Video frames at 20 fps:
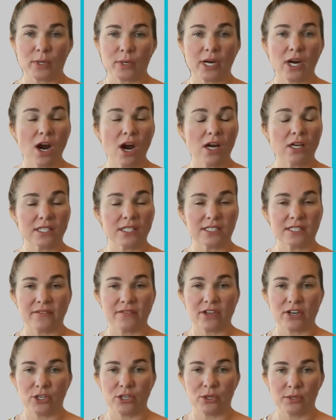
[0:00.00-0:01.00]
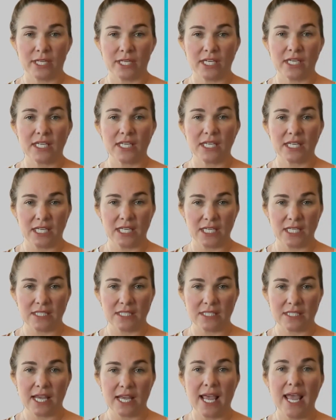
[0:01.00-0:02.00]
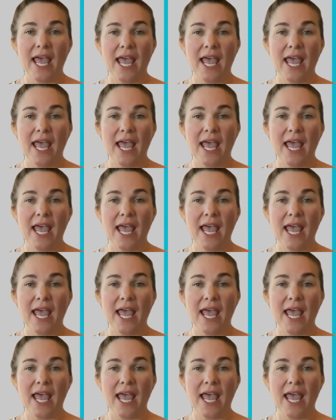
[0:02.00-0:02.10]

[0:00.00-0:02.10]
regardless of their unique needs,